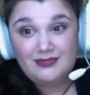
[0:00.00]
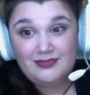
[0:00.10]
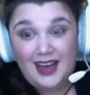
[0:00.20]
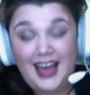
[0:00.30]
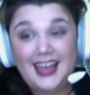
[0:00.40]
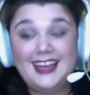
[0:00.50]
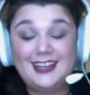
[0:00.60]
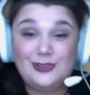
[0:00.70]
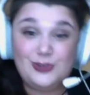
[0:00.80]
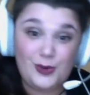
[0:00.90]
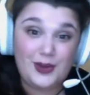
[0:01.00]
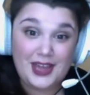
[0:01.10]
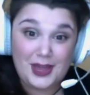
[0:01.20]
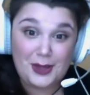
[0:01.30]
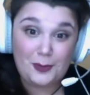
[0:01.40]
I
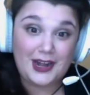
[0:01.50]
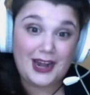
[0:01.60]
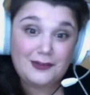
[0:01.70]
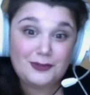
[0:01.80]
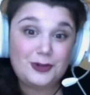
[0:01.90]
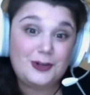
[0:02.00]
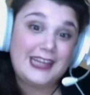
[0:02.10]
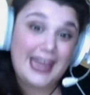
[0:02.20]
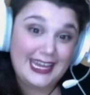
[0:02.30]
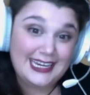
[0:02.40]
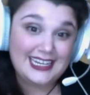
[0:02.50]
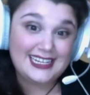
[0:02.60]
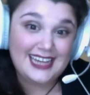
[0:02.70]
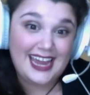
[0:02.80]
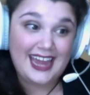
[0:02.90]
enjoy what I've
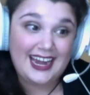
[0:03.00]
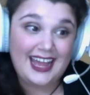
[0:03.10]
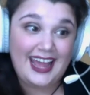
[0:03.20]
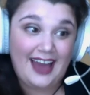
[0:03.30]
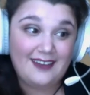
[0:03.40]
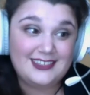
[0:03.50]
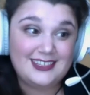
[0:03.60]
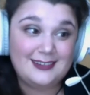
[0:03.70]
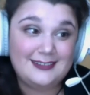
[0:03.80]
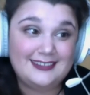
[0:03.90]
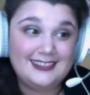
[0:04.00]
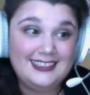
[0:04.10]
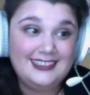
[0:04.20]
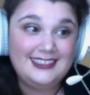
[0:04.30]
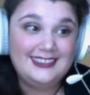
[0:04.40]
created, and I have to
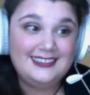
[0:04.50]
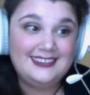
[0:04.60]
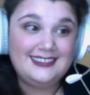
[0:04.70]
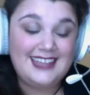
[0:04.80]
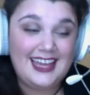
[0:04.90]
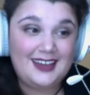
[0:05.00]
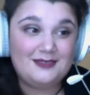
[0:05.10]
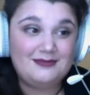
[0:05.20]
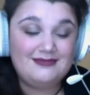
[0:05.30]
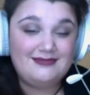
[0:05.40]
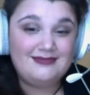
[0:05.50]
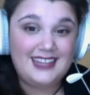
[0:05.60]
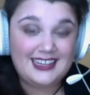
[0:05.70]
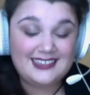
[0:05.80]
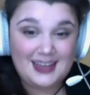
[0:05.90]
take a
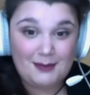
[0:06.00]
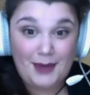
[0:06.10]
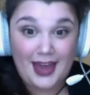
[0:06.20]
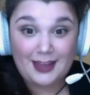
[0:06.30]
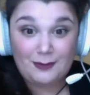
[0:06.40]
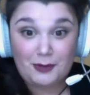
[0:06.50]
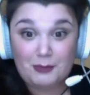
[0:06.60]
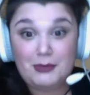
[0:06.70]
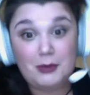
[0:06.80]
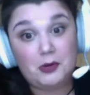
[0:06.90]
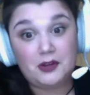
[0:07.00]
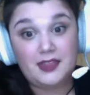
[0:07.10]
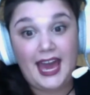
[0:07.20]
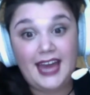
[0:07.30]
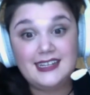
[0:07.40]
take a step back and remember
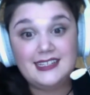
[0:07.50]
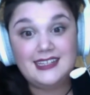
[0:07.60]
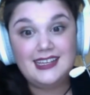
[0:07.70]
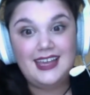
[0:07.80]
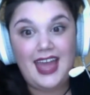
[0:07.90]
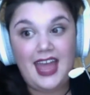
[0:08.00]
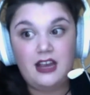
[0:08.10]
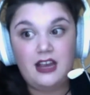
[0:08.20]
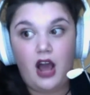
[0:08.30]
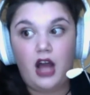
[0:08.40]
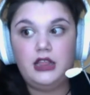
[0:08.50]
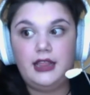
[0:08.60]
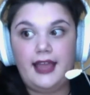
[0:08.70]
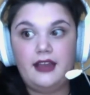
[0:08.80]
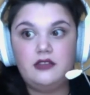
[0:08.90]
that, and not
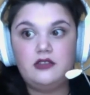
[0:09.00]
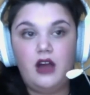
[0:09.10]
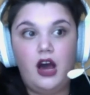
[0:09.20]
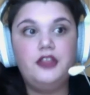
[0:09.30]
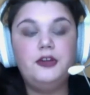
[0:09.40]
let other